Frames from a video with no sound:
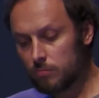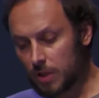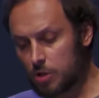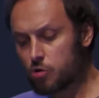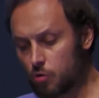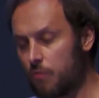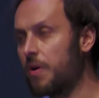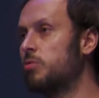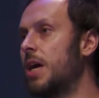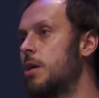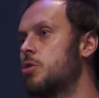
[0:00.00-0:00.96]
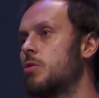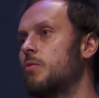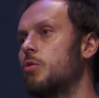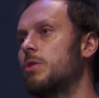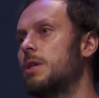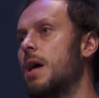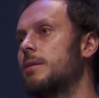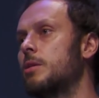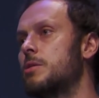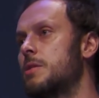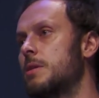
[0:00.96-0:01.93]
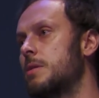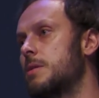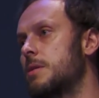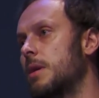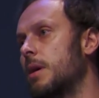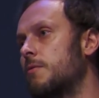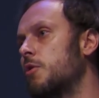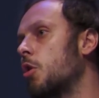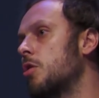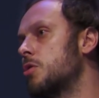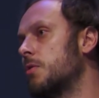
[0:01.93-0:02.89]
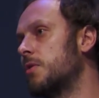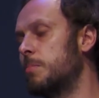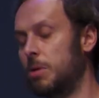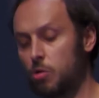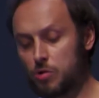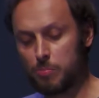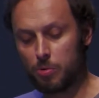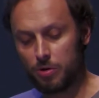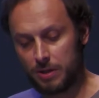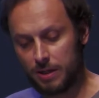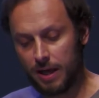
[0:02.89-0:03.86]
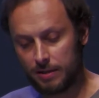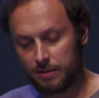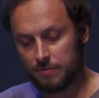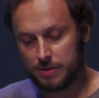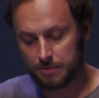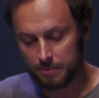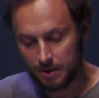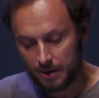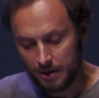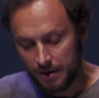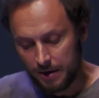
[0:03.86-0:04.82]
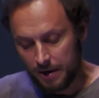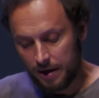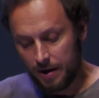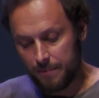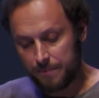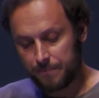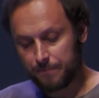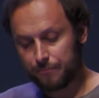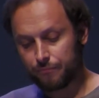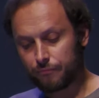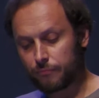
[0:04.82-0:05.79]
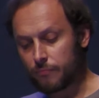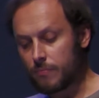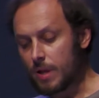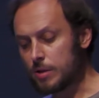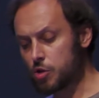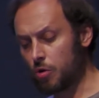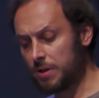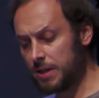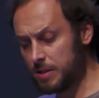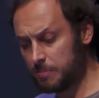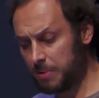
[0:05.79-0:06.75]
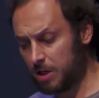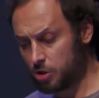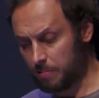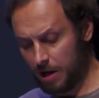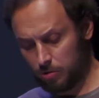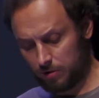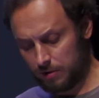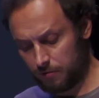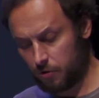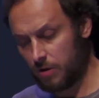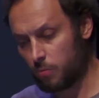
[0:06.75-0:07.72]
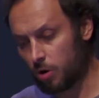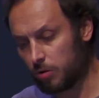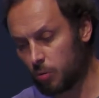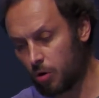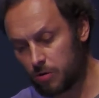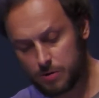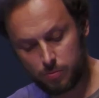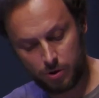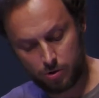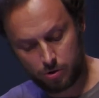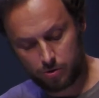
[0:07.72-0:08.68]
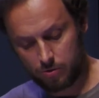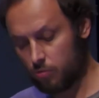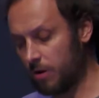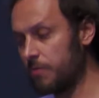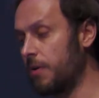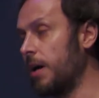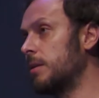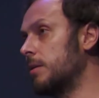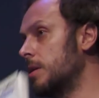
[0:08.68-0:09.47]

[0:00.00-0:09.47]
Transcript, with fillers: the true foundation of Günther Anders' uh, philosophy, but also political activism. Uh, so in his speech about the three world wars, which you can find in